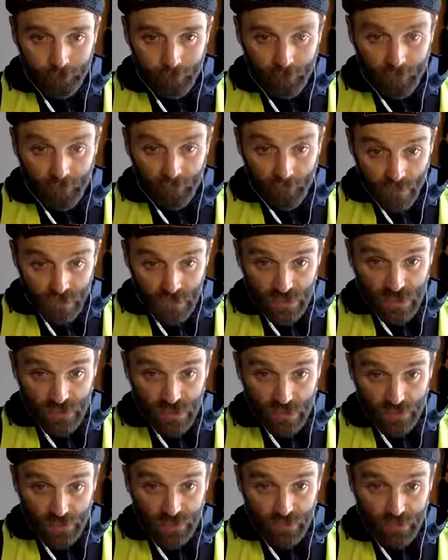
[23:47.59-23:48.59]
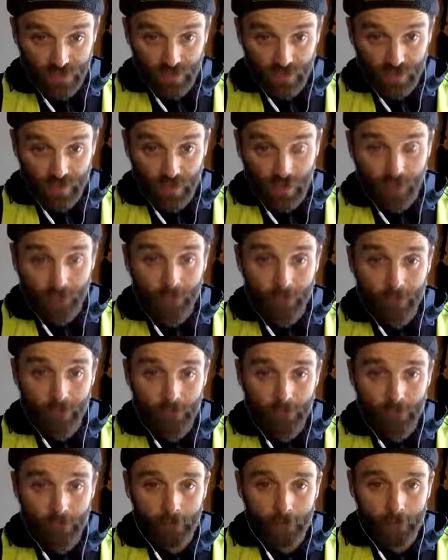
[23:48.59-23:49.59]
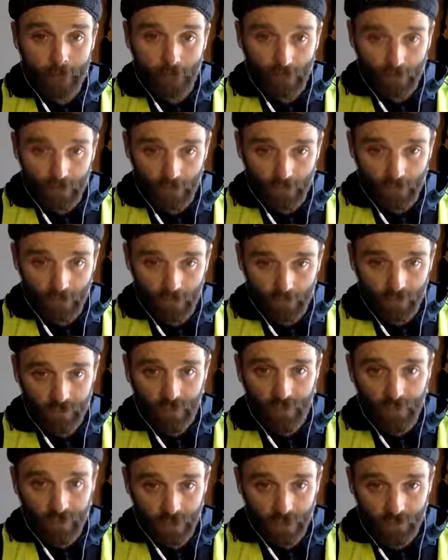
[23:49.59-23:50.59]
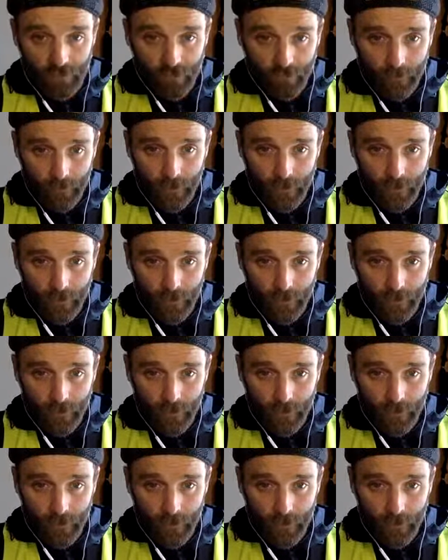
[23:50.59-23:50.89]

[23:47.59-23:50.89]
Falsely accusing people like their father, the devil.